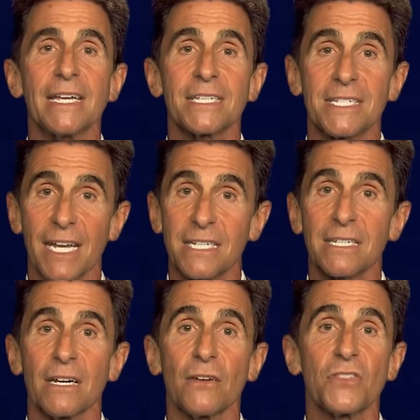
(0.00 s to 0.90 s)

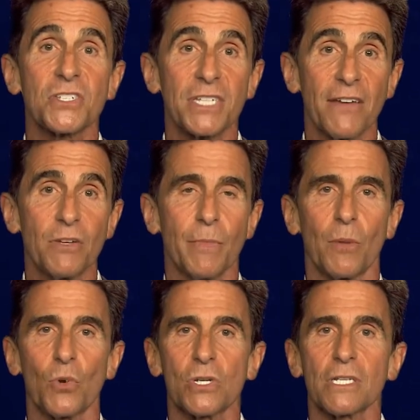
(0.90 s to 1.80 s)
6 of the 7
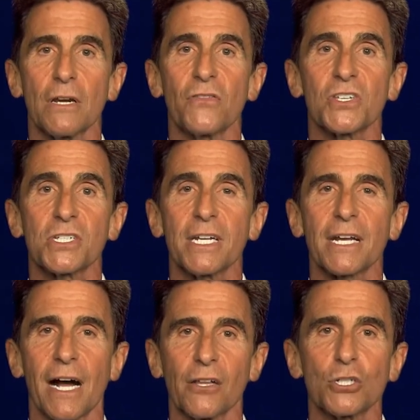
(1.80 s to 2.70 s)
members of the City
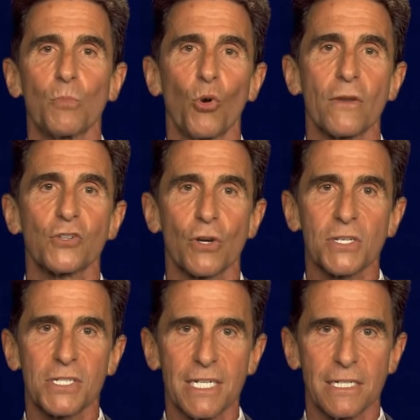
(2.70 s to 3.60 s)
College Board of
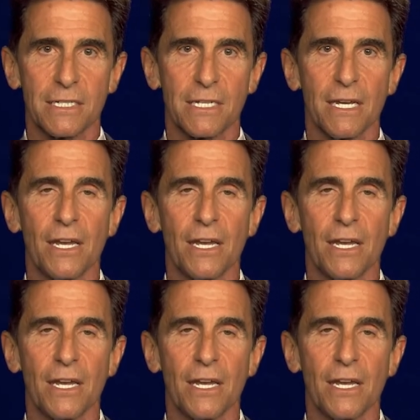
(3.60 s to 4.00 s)
Trustees,